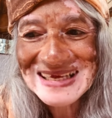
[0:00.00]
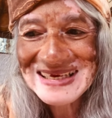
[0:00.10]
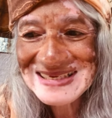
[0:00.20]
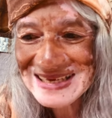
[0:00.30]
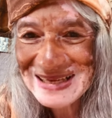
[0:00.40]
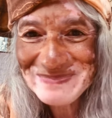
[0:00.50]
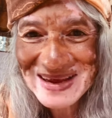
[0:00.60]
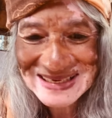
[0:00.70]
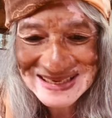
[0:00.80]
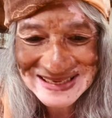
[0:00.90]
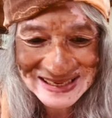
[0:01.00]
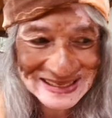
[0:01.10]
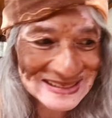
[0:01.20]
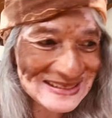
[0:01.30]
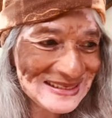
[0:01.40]
Does that make
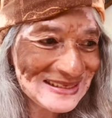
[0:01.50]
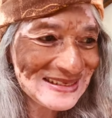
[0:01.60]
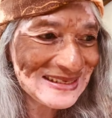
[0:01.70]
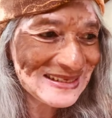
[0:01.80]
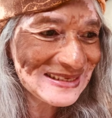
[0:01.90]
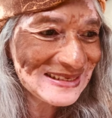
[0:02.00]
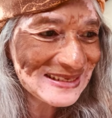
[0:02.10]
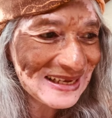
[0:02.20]
sense?